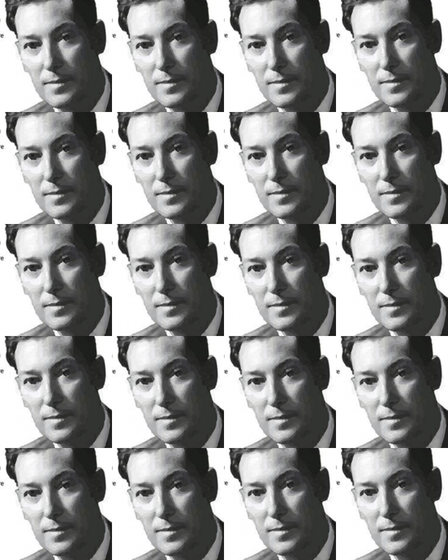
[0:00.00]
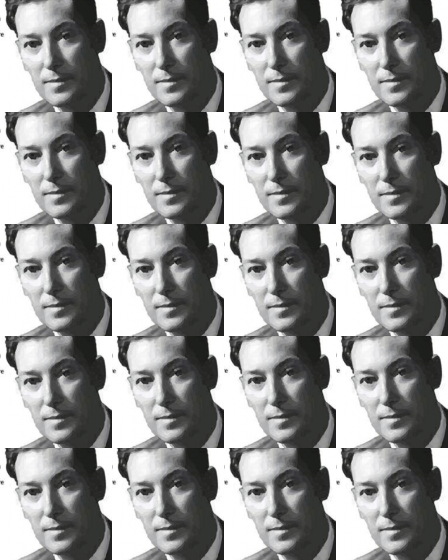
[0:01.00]

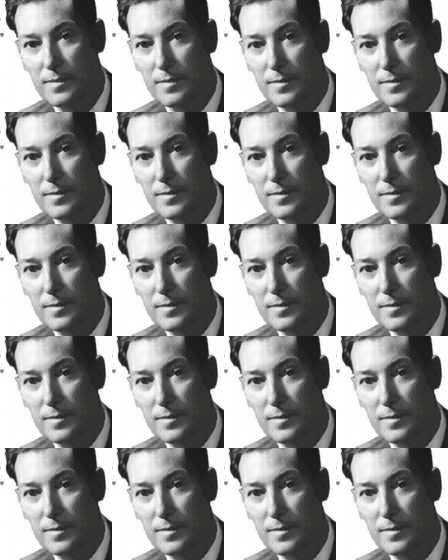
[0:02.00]
Nothing is said.